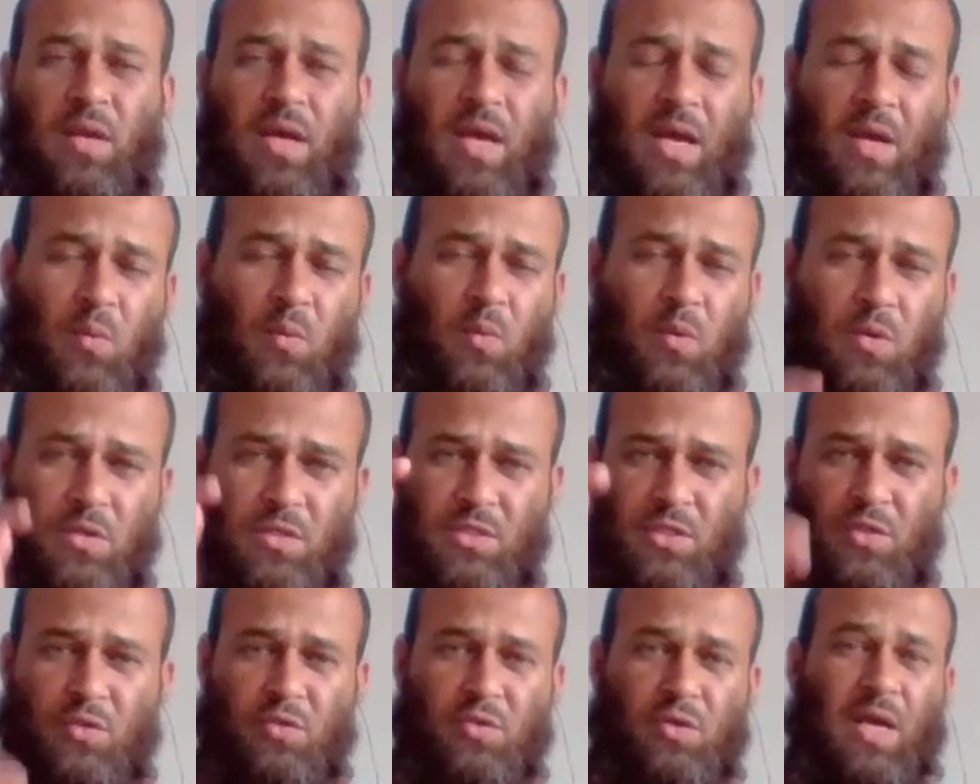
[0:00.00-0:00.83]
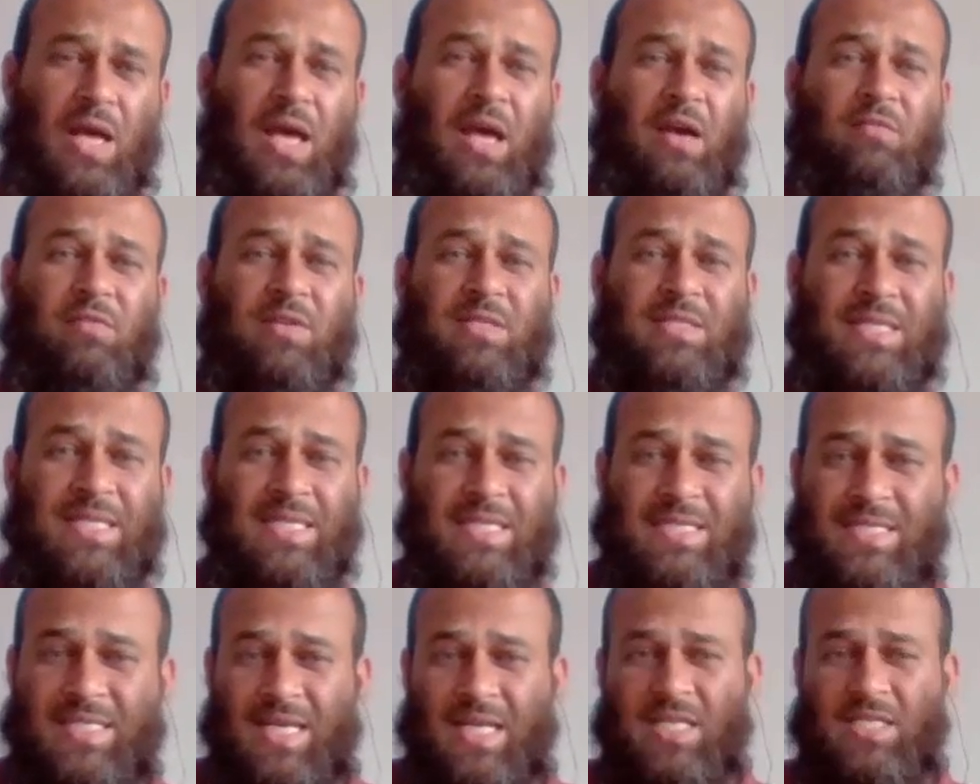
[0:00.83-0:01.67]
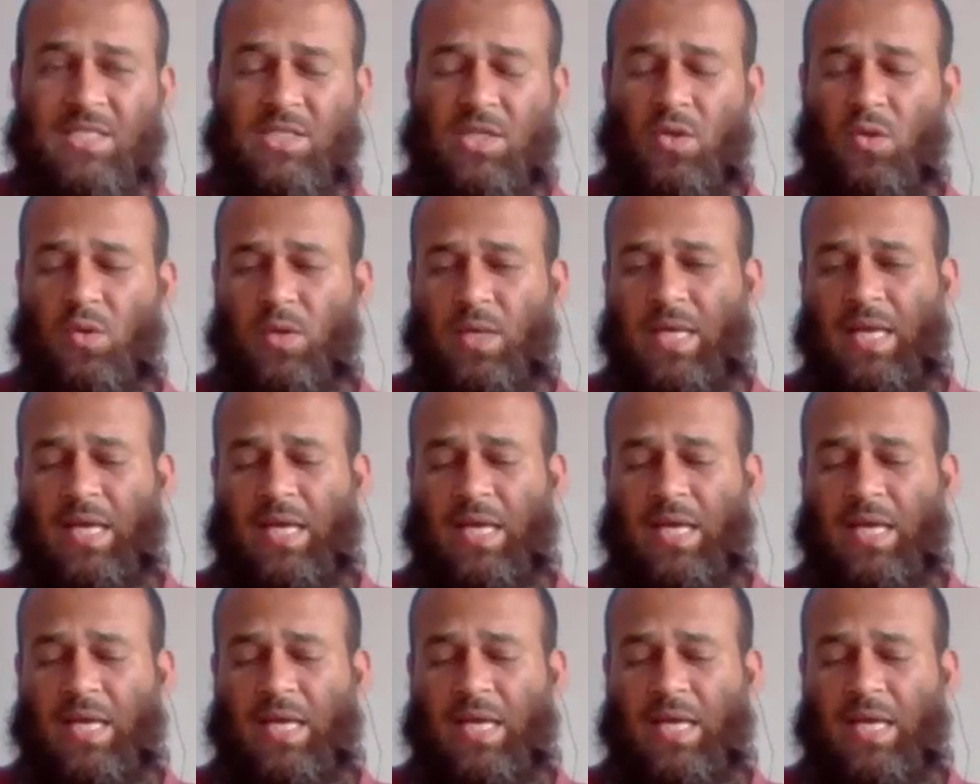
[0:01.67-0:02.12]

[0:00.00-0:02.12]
I want you to have a detailed look